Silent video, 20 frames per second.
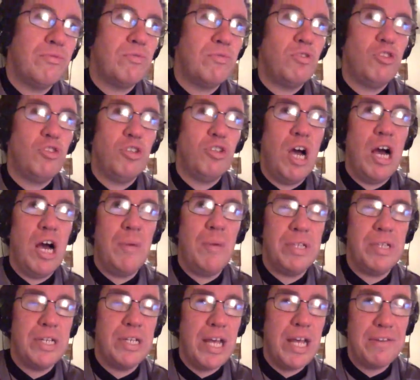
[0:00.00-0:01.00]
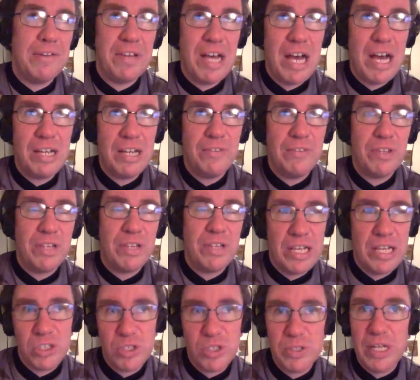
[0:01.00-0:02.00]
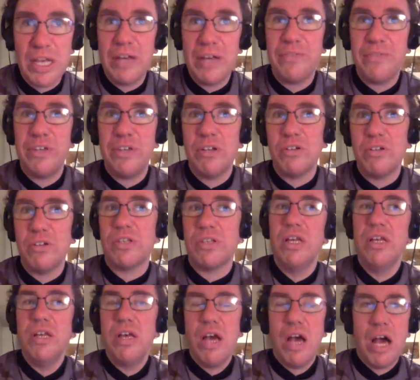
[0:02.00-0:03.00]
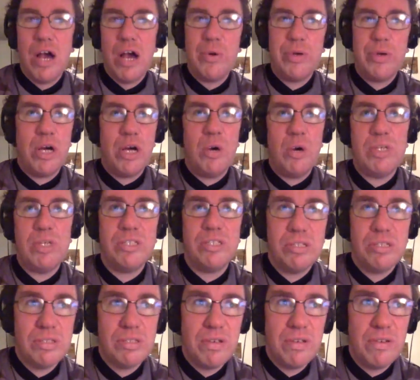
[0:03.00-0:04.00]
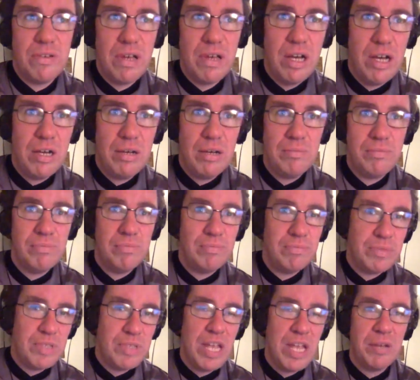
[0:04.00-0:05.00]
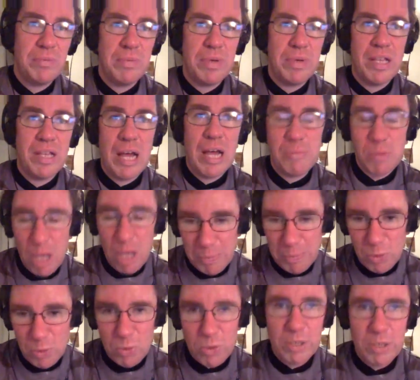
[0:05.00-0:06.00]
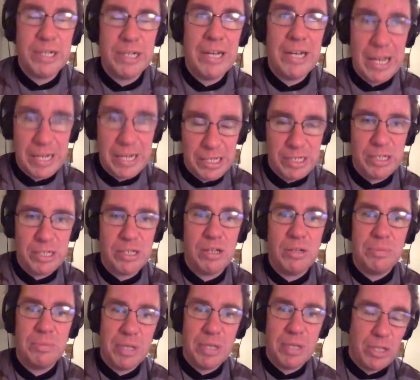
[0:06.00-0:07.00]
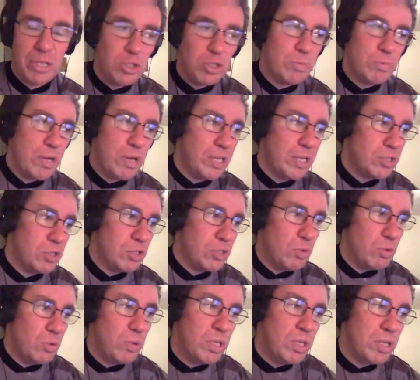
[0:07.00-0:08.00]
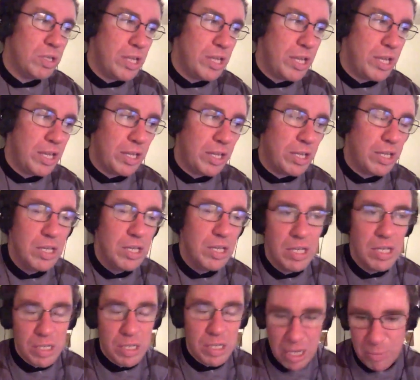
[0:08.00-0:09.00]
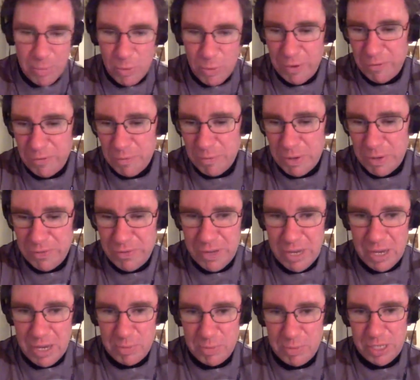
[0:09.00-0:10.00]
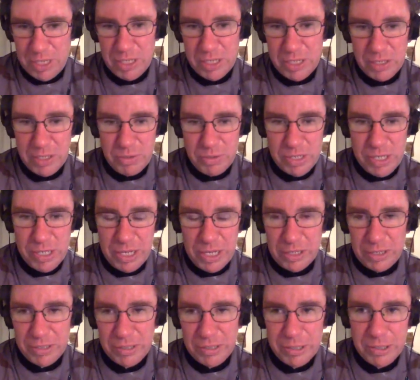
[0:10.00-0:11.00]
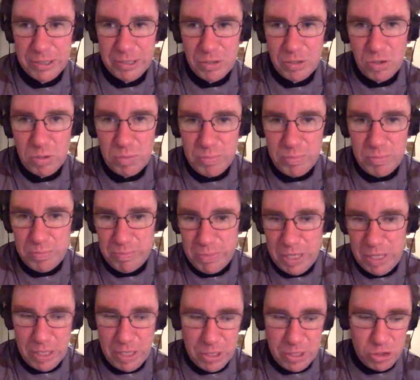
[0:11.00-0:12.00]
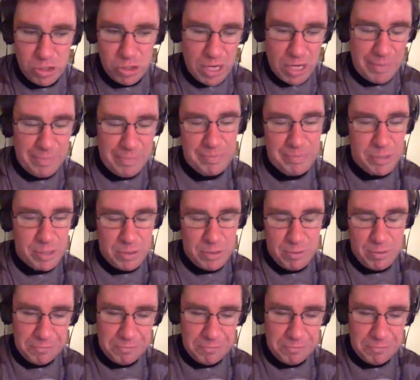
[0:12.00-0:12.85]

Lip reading: job that I've had for the last 2.5 years, I would always take my laptop to work and edit it on my lunch break, so it wouldn't take time away from my family. It would take my lunchtime. So.